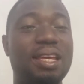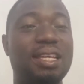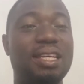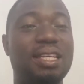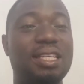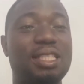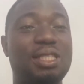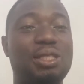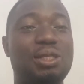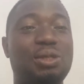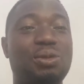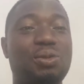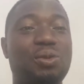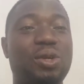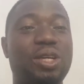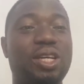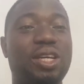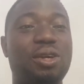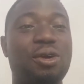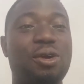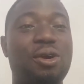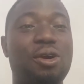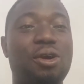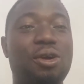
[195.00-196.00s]
it
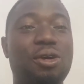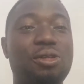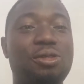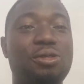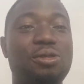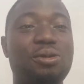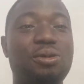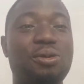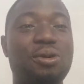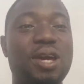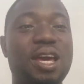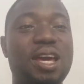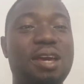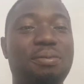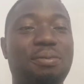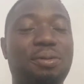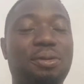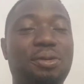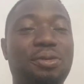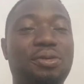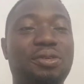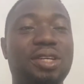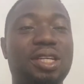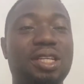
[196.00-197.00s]
will also
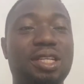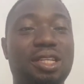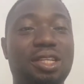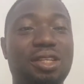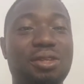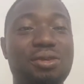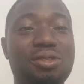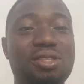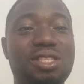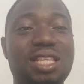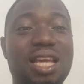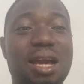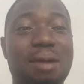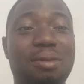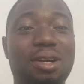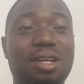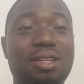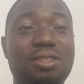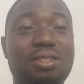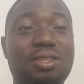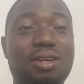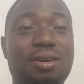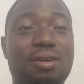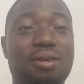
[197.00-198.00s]
help you reduce the
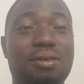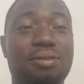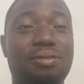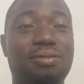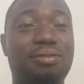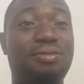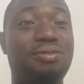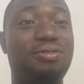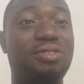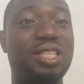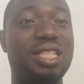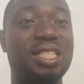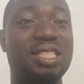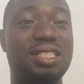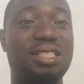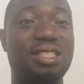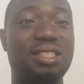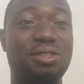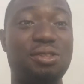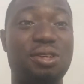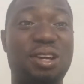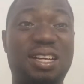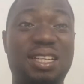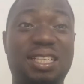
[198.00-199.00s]
amount of feed
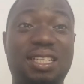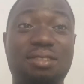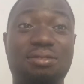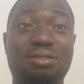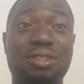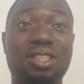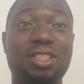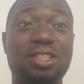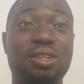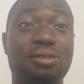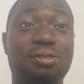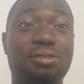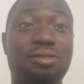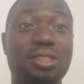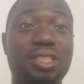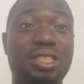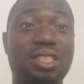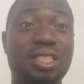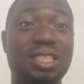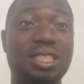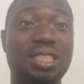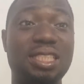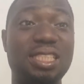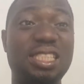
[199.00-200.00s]
you are giving your
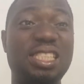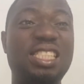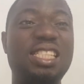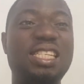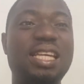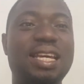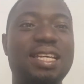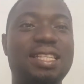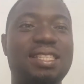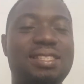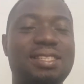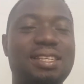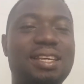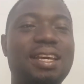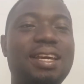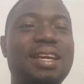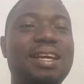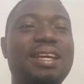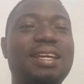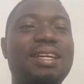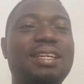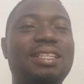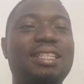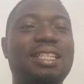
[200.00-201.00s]
fishes, yet
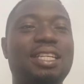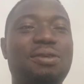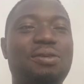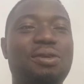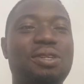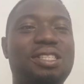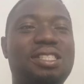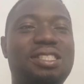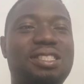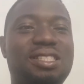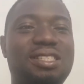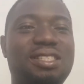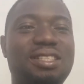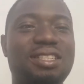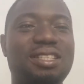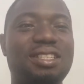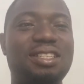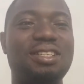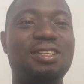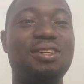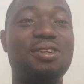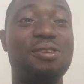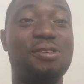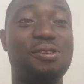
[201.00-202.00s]
they will
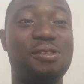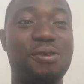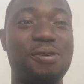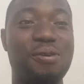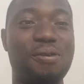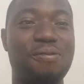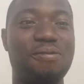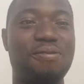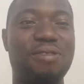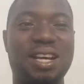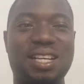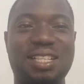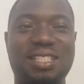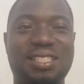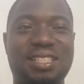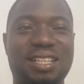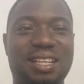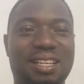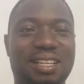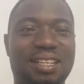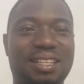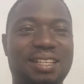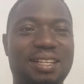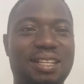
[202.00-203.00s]
still grow
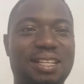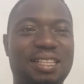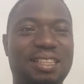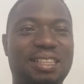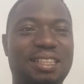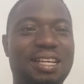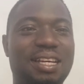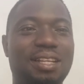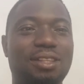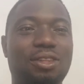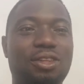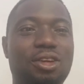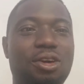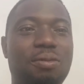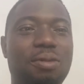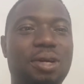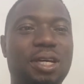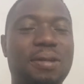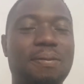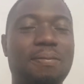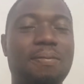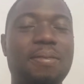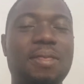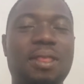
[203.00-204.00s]
faster than
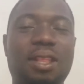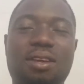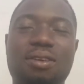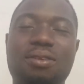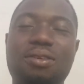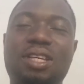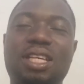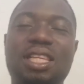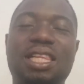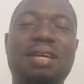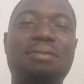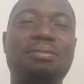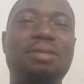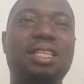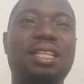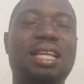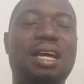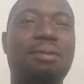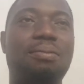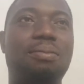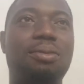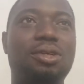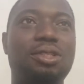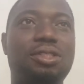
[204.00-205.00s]
normal. Okay, let me
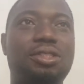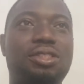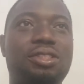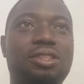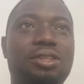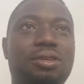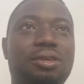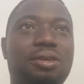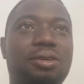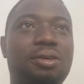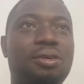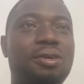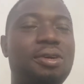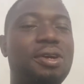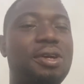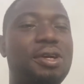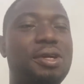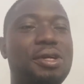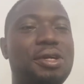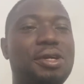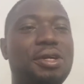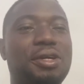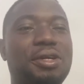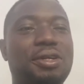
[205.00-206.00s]
now bust your
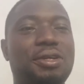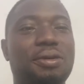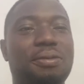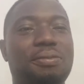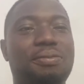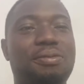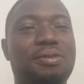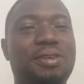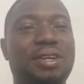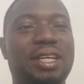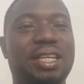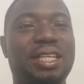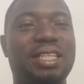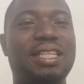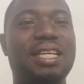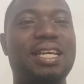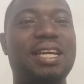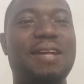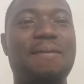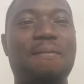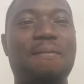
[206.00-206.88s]
brain.